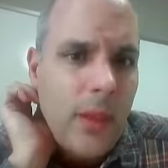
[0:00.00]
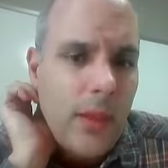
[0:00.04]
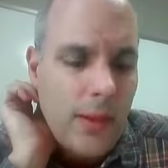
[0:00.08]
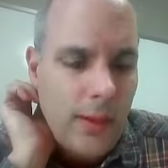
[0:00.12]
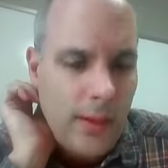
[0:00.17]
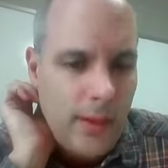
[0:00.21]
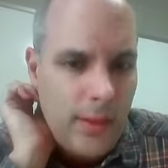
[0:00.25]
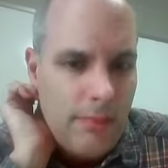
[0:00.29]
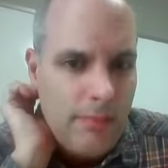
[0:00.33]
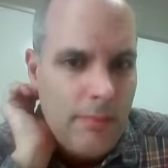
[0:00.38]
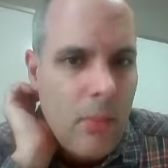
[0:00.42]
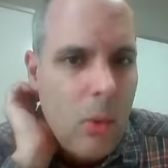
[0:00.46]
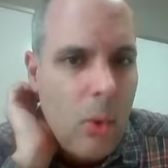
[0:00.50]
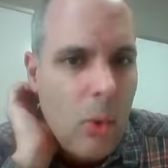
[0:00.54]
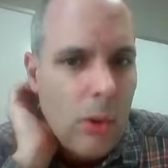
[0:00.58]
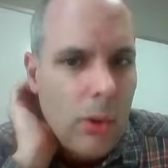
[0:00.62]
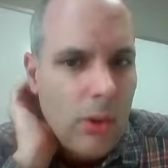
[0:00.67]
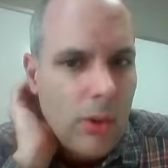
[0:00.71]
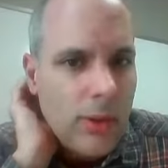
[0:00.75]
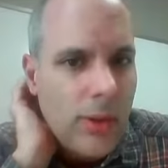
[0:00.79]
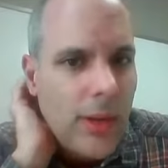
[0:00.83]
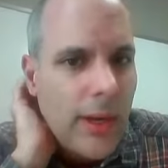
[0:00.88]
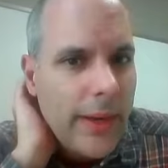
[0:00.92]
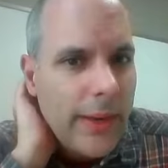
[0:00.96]
uh,
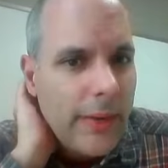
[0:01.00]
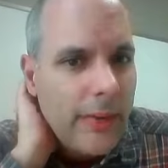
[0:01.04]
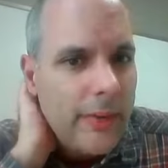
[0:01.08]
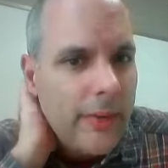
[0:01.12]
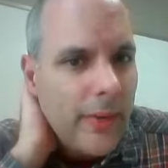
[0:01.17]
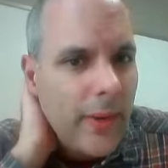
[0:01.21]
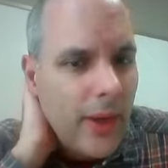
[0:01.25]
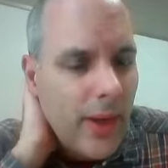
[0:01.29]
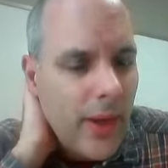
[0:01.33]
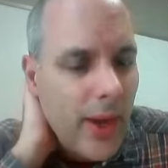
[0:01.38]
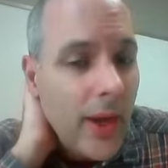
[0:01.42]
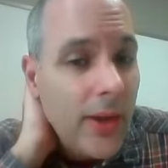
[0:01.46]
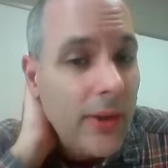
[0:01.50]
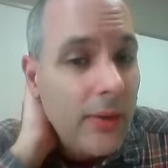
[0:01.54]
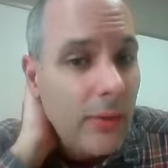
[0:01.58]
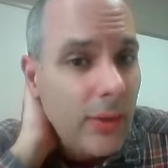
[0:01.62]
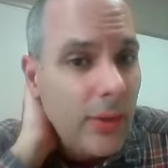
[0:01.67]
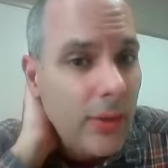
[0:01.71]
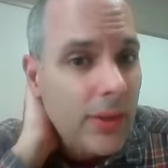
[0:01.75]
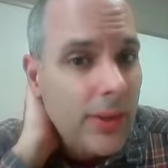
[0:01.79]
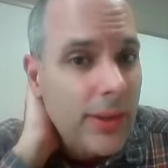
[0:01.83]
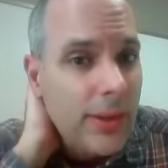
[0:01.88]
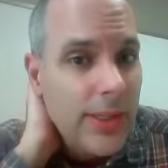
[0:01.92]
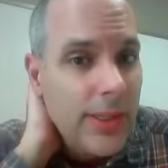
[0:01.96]
more kind of uh,
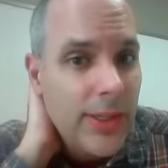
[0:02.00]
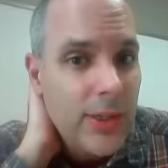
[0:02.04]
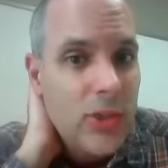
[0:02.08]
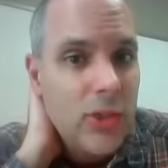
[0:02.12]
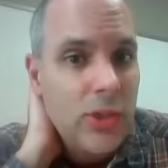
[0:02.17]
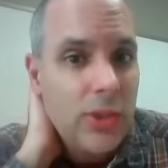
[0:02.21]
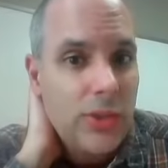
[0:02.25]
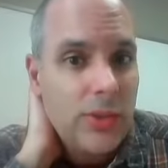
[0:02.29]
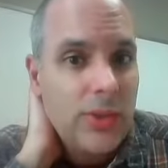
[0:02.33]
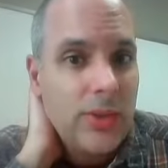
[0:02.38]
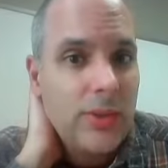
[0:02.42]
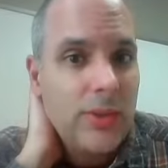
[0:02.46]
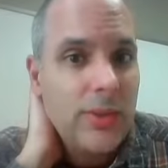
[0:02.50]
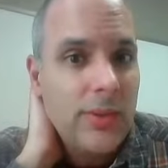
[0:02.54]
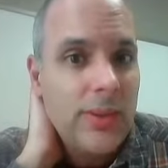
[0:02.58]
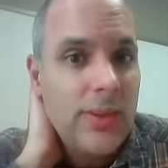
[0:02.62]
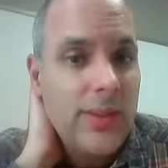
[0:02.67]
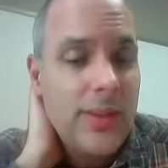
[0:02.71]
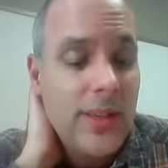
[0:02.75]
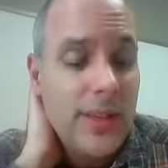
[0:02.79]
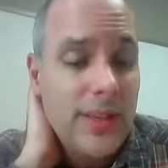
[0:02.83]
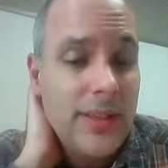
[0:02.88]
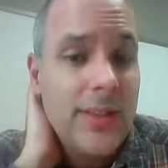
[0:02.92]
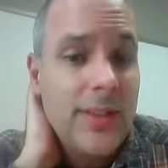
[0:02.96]
unreal conditional
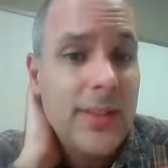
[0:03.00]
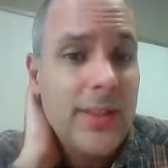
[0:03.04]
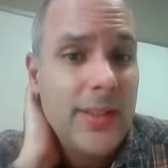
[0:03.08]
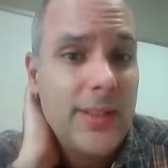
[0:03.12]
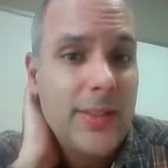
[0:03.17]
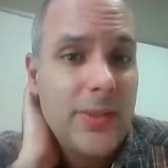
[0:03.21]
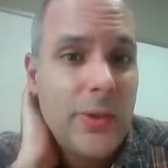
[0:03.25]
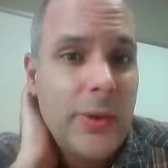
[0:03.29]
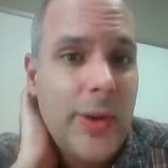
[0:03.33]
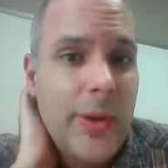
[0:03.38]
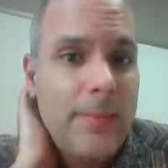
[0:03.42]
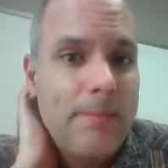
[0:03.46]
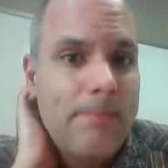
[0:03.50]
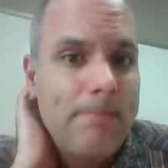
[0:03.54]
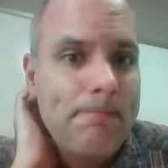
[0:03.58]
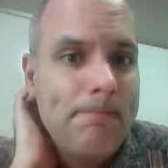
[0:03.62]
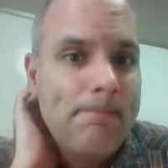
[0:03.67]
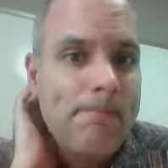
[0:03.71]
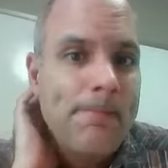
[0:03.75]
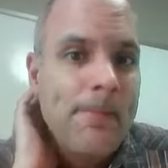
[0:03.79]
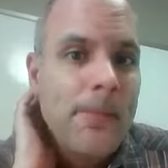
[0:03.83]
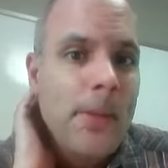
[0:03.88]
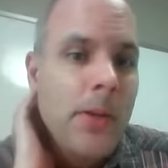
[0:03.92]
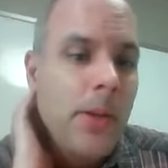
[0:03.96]
sentences okay
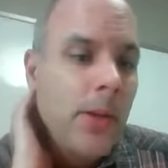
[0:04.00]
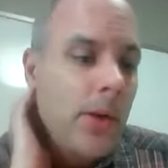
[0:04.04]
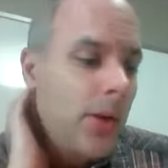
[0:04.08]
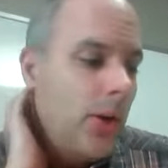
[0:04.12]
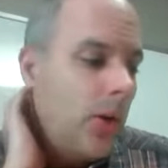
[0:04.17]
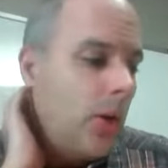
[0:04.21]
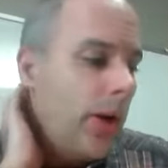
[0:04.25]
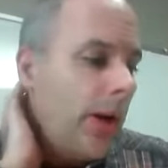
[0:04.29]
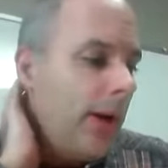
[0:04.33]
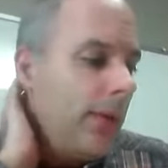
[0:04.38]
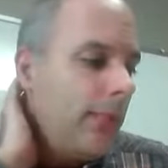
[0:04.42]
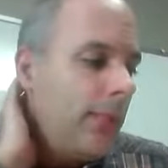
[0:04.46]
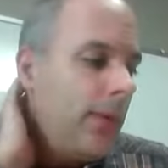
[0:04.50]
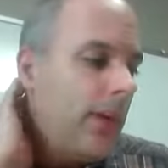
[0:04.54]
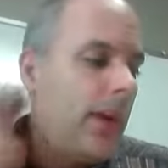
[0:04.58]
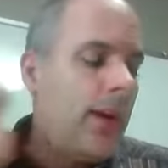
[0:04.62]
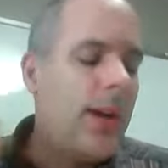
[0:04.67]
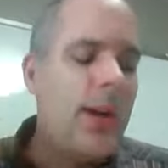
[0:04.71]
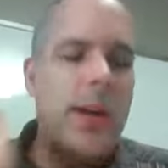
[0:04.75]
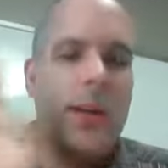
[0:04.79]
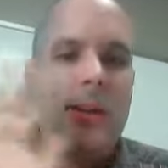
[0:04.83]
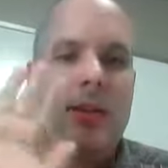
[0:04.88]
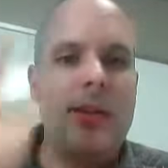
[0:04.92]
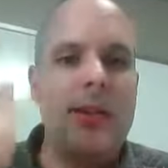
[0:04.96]
okay
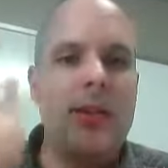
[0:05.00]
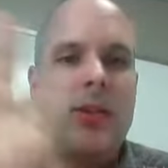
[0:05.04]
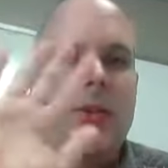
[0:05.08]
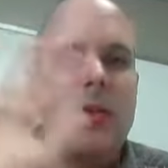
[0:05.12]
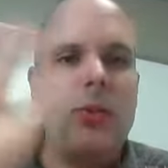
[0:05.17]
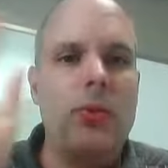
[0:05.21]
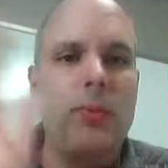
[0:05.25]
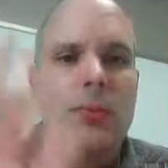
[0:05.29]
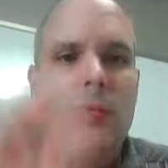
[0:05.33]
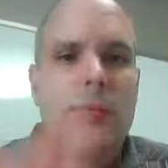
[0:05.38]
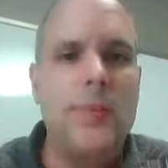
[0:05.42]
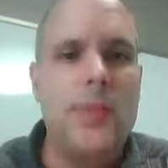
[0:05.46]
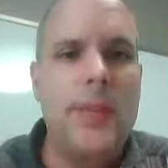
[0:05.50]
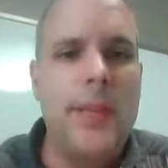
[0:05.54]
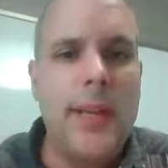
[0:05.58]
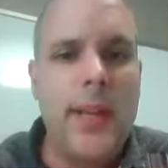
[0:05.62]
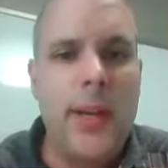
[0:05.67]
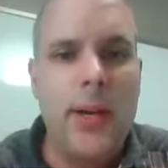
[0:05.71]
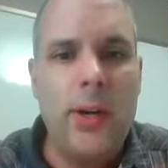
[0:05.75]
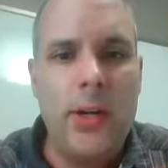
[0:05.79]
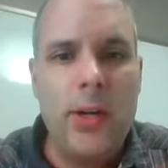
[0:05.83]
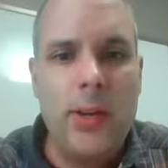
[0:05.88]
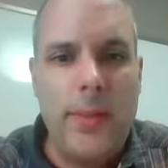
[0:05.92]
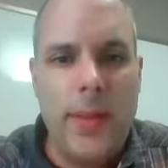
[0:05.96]
uh, see you soon take
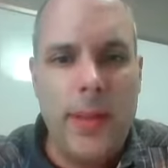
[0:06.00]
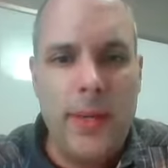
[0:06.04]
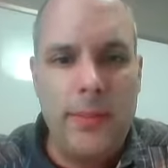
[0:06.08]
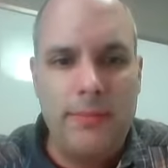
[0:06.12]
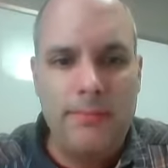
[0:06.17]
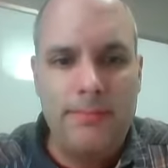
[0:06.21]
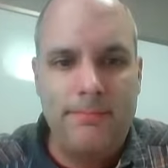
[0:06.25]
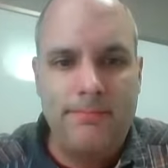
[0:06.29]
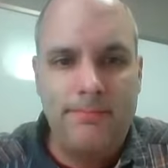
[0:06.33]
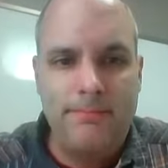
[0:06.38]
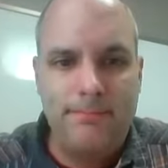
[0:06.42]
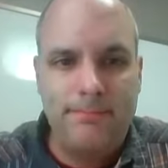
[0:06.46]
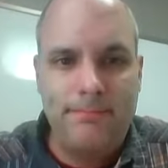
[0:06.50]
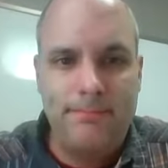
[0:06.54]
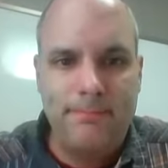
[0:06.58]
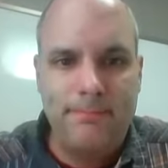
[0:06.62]
care goodbye